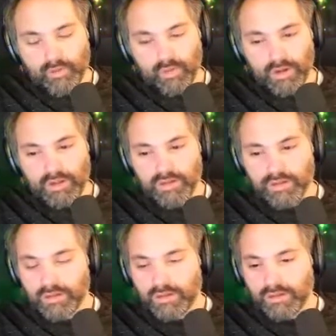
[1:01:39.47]
Well,
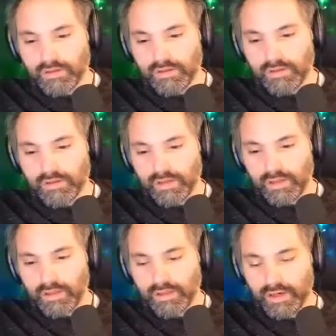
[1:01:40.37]

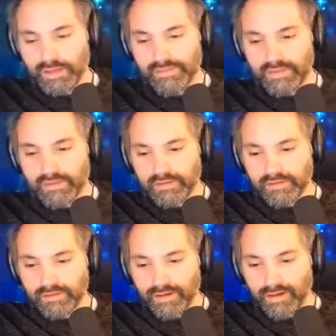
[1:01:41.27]
I think,
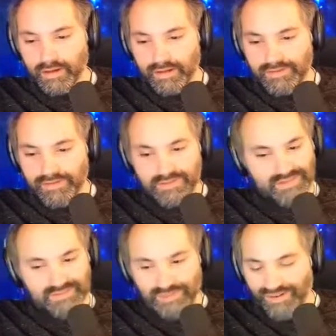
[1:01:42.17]
and this
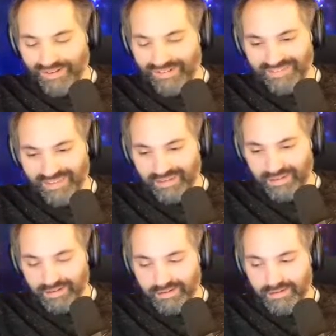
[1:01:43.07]
is the part that
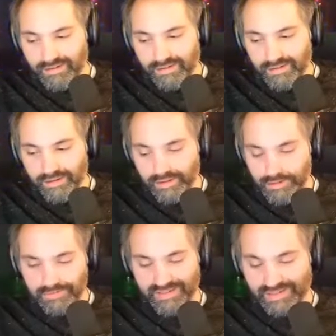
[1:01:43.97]

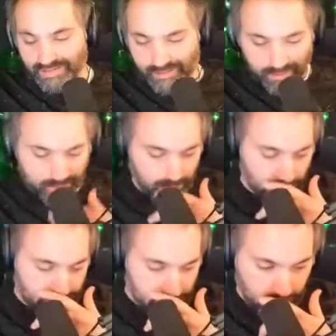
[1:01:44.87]
kills me
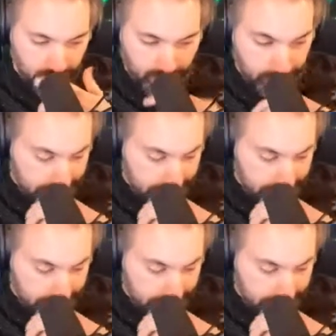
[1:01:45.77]
when I talk about it,